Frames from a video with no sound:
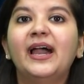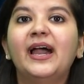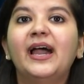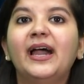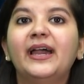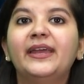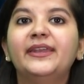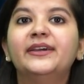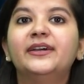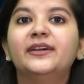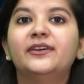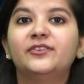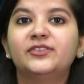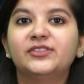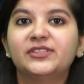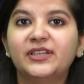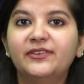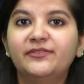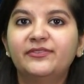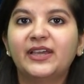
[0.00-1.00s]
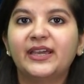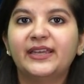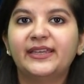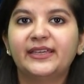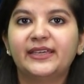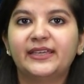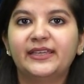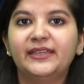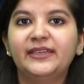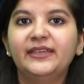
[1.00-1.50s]
and reserved
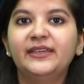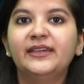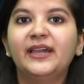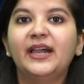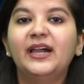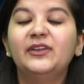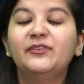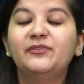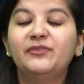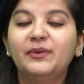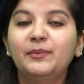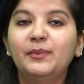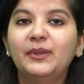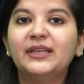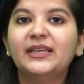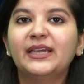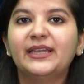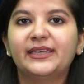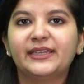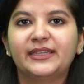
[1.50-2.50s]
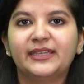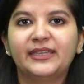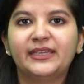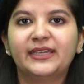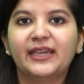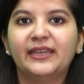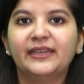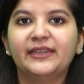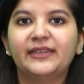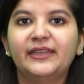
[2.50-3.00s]
category and female category
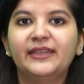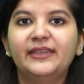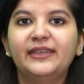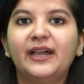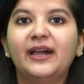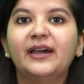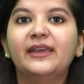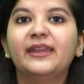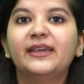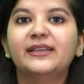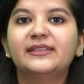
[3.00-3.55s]
candidate are